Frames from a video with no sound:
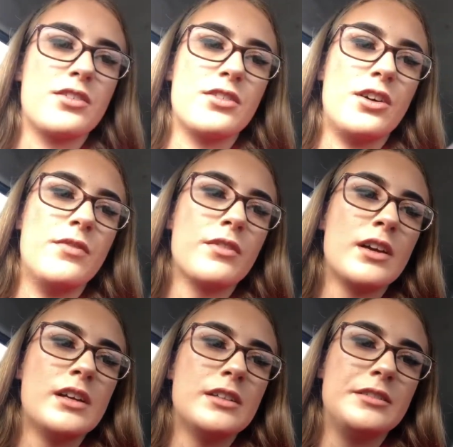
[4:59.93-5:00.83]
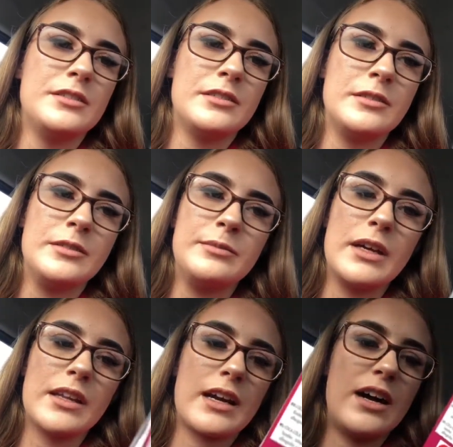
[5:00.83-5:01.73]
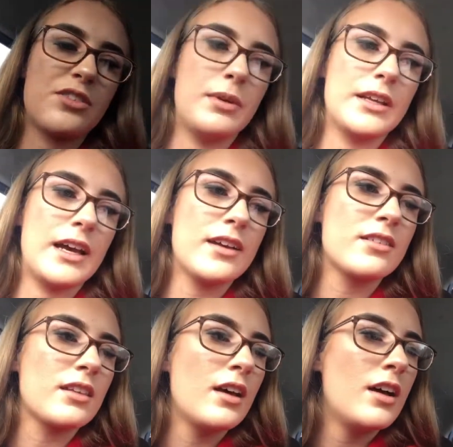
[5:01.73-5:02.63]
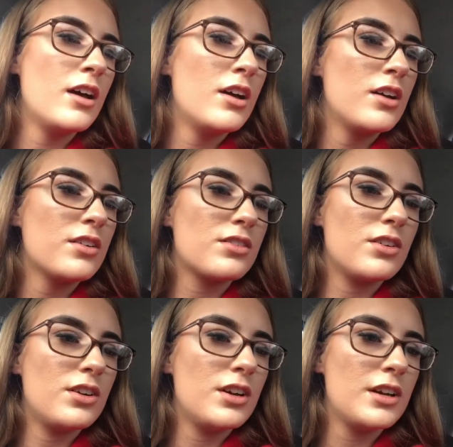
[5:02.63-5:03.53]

you know make the car smell nice so